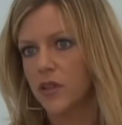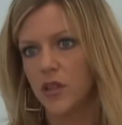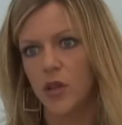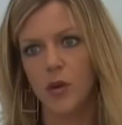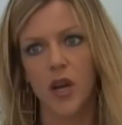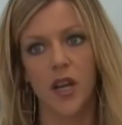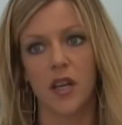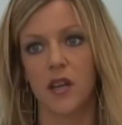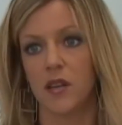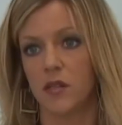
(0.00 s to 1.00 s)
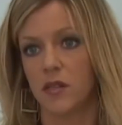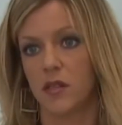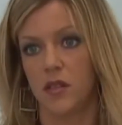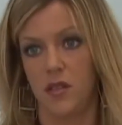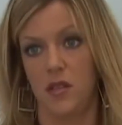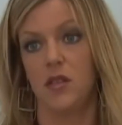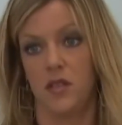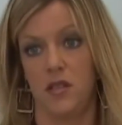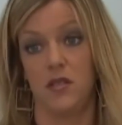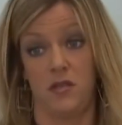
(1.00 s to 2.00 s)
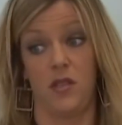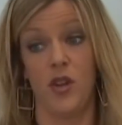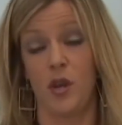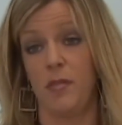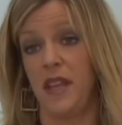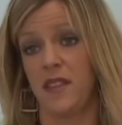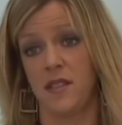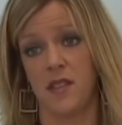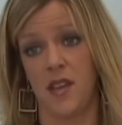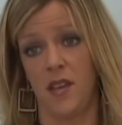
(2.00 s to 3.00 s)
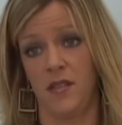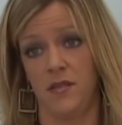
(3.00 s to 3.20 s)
Yeah. You are gonna, you're gonna beat this thing.